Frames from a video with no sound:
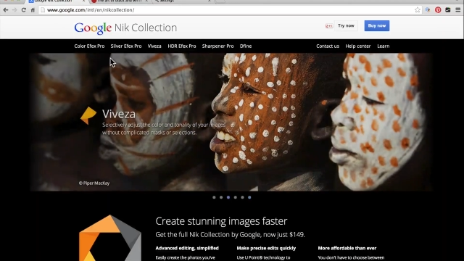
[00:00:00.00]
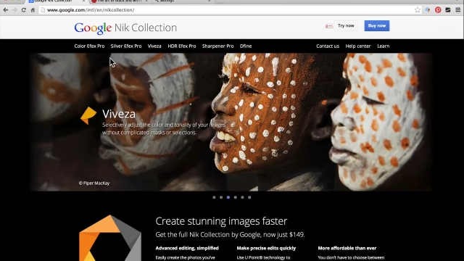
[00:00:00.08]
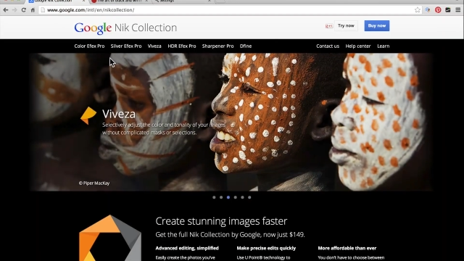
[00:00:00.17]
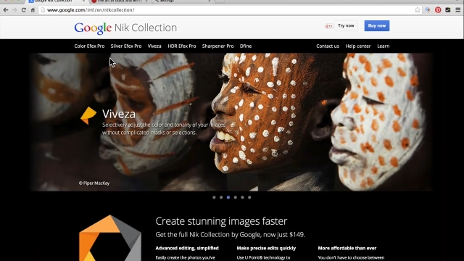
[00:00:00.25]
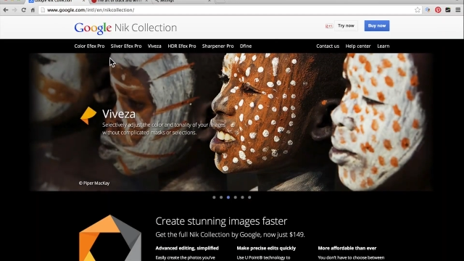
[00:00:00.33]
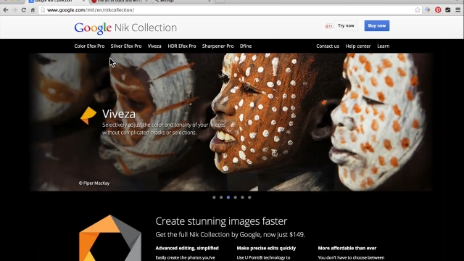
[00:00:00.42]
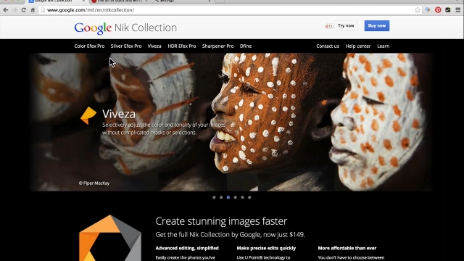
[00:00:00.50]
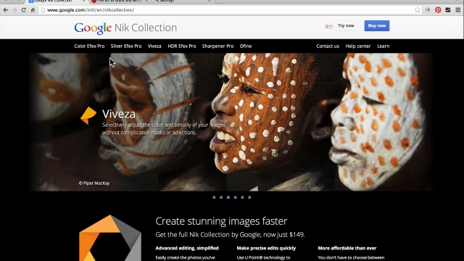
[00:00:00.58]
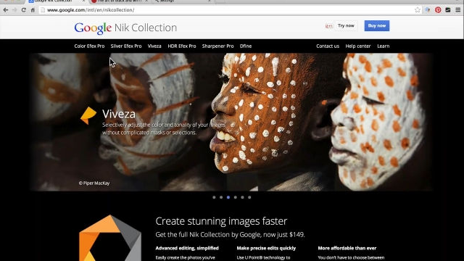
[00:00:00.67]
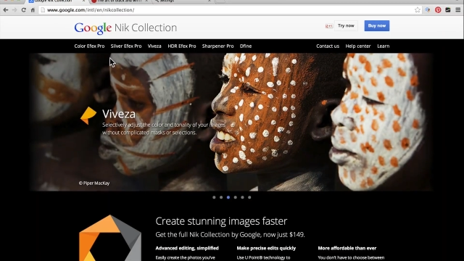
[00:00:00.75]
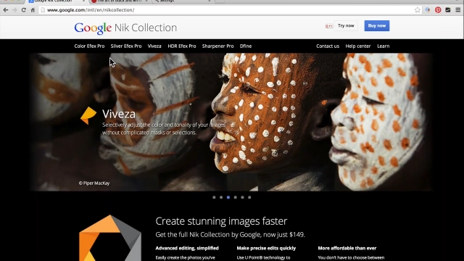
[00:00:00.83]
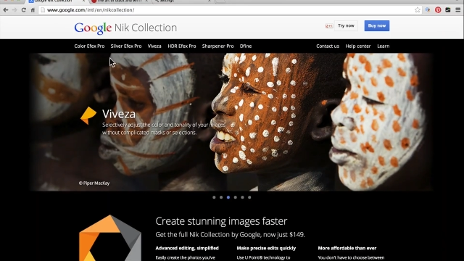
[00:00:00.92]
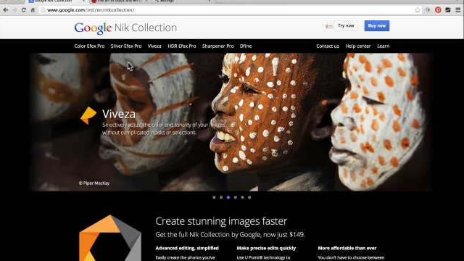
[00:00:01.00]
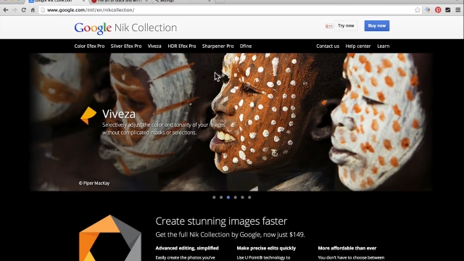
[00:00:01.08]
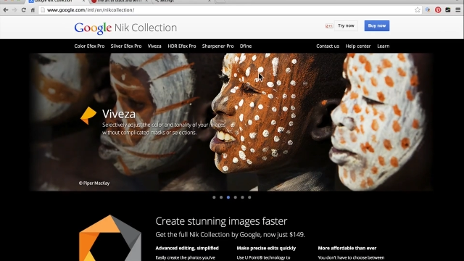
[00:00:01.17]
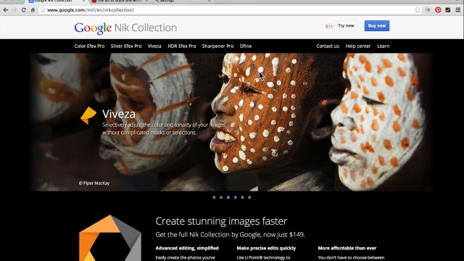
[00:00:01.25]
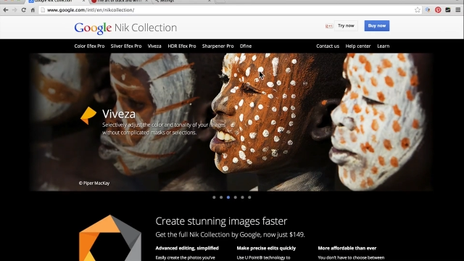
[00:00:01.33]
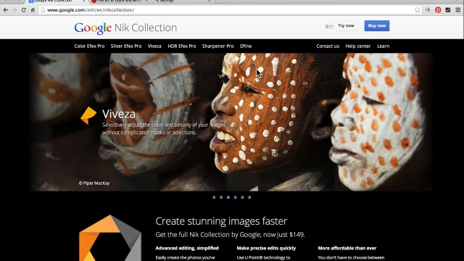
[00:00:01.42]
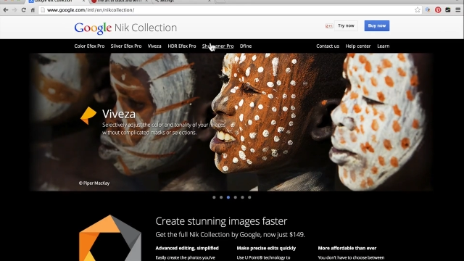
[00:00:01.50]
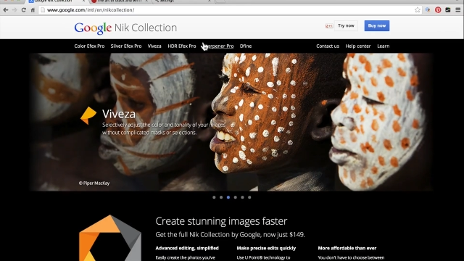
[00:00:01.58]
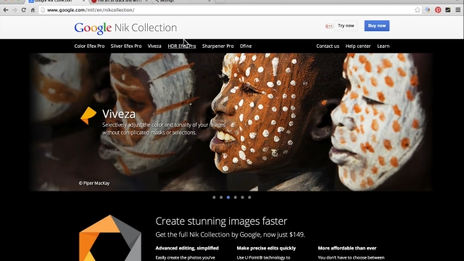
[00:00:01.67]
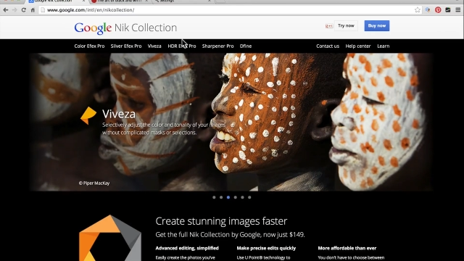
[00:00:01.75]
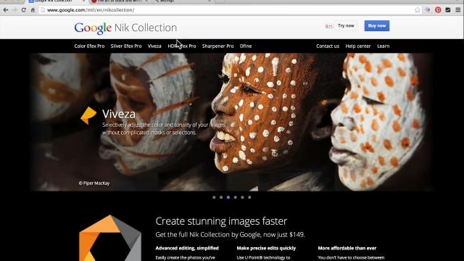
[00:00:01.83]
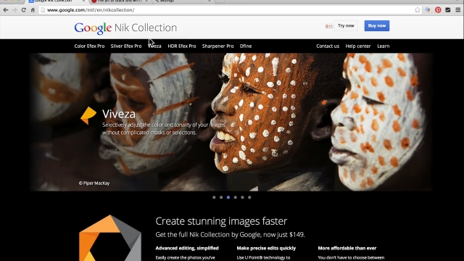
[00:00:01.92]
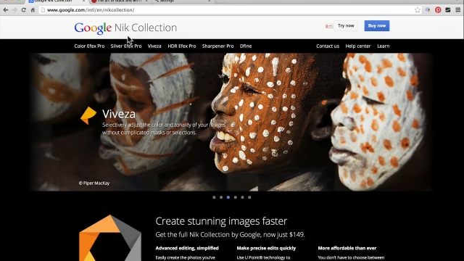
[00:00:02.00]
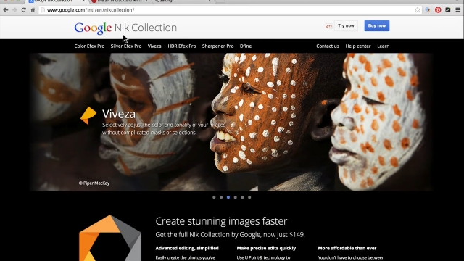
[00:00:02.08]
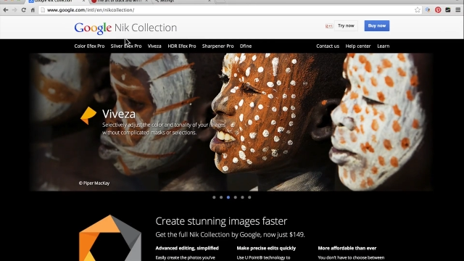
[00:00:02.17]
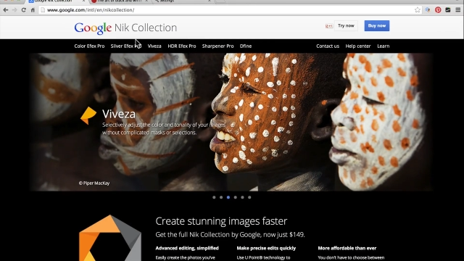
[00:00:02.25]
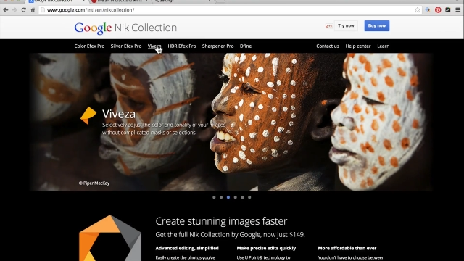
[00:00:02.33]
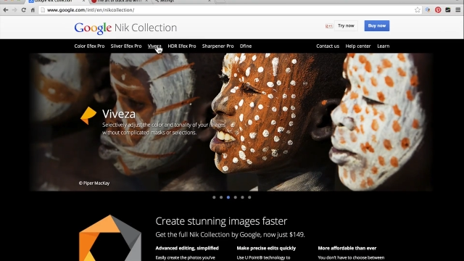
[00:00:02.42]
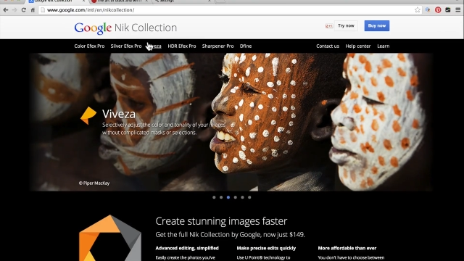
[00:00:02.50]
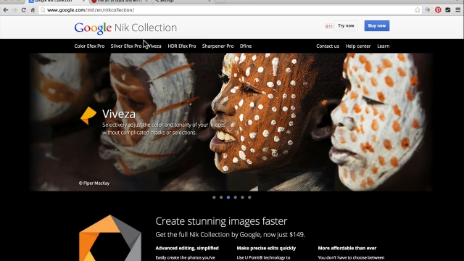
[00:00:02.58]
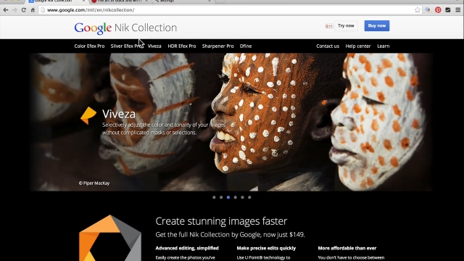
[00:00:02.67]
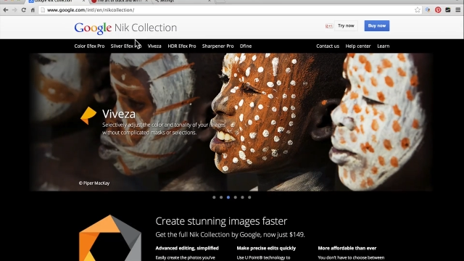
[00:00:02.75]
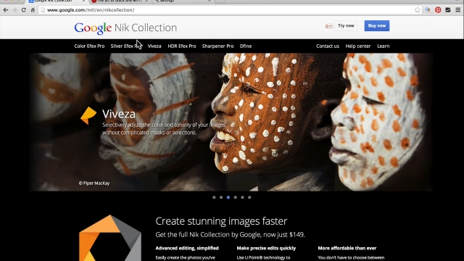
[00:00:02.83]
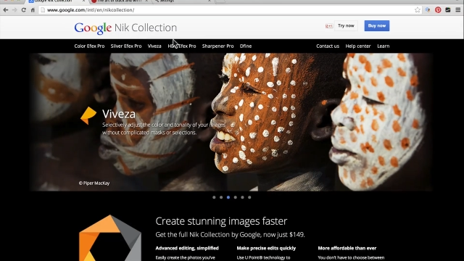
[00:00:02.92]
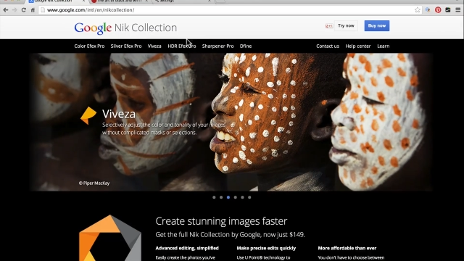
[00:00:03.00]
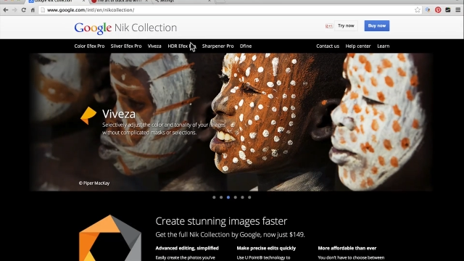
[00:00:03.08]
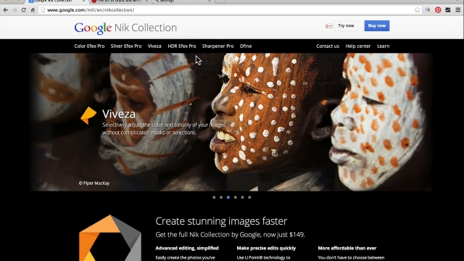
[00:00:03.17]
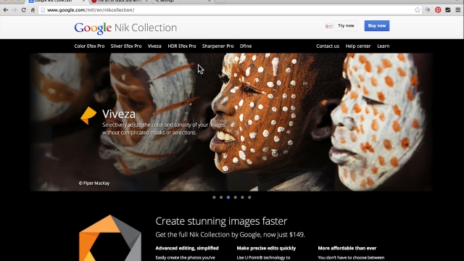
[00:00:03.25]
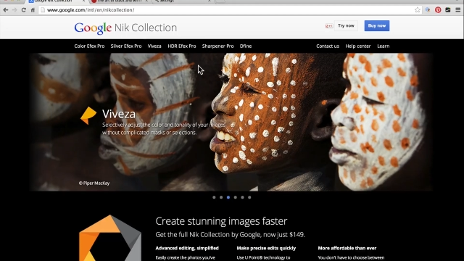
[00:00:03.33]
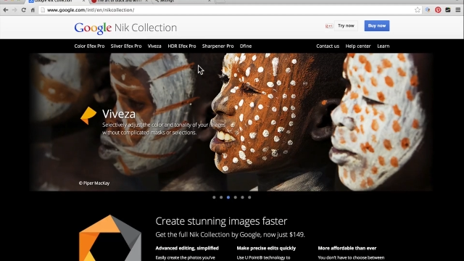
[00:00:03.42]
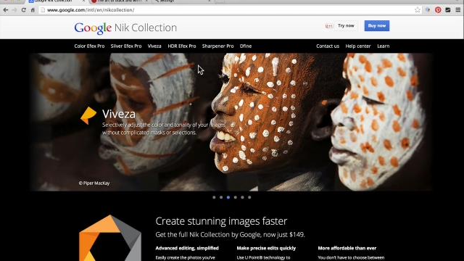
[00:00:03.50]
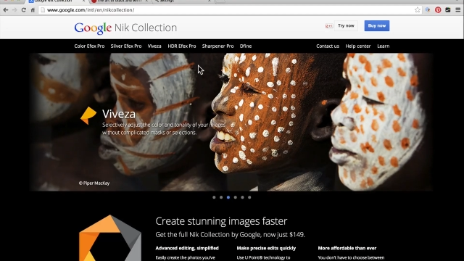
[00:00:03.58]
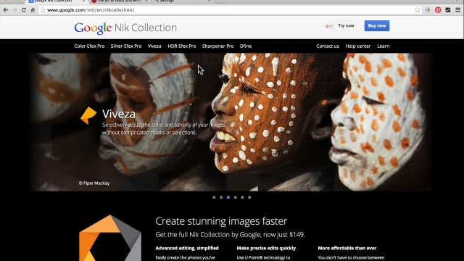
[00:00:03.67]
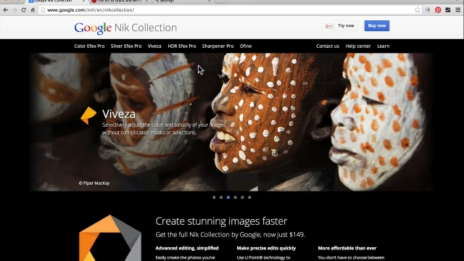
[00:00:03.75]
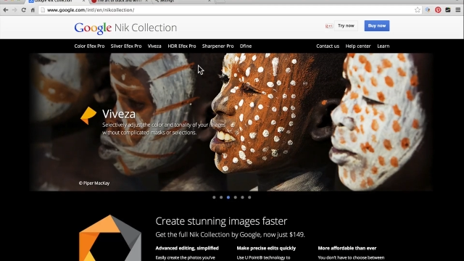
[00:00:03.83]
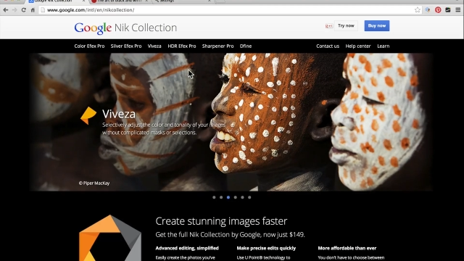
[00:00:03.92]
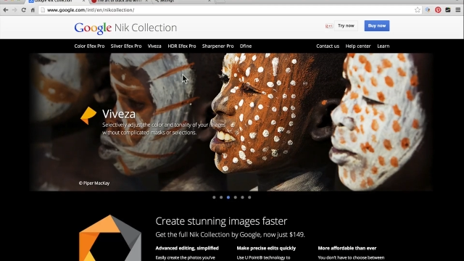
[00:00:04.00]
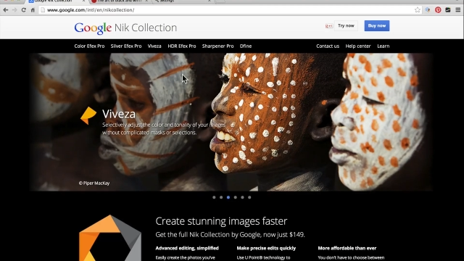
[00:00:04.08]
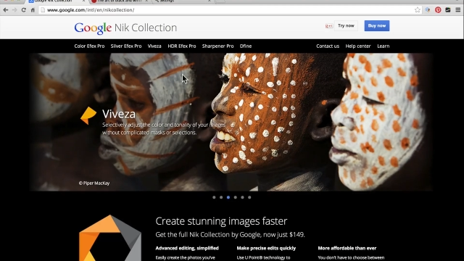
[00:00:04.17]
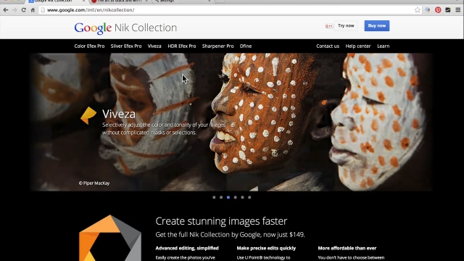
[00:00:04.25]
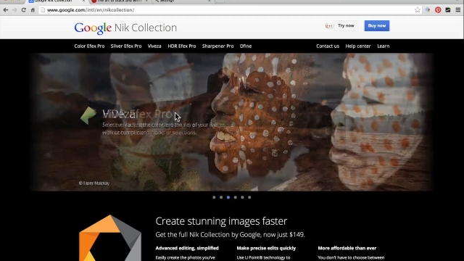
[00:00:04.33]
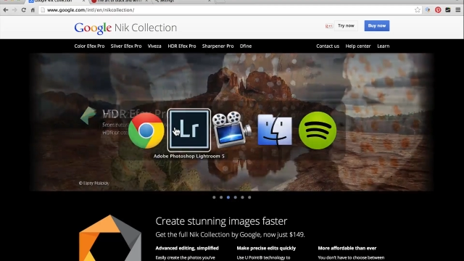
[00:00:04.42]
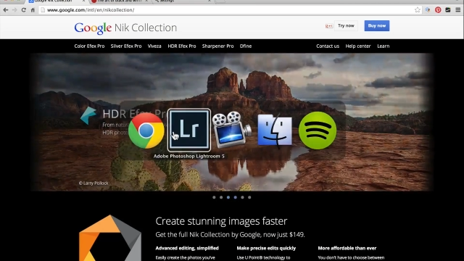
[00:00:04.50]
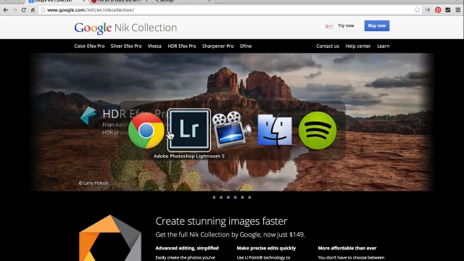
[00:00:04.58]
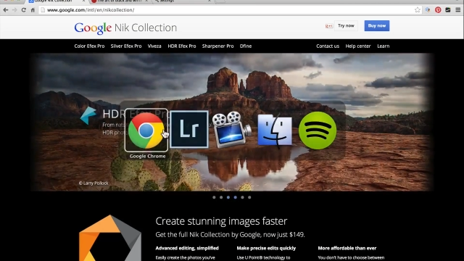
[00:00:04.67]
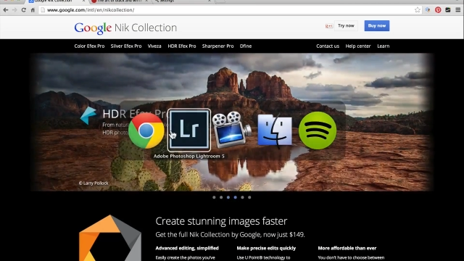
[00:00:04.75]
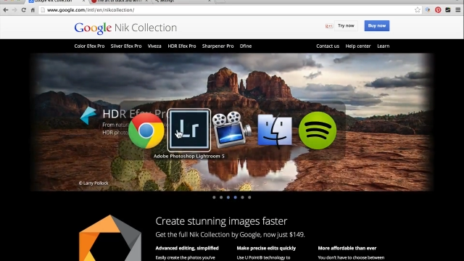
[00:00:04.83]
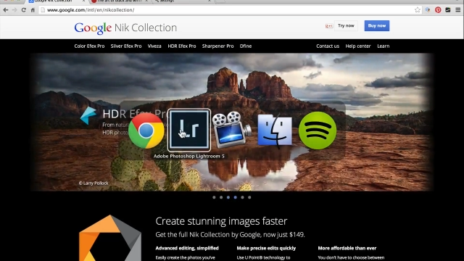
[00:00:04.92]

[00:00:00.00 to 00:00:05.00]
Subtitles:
(no speaker visible)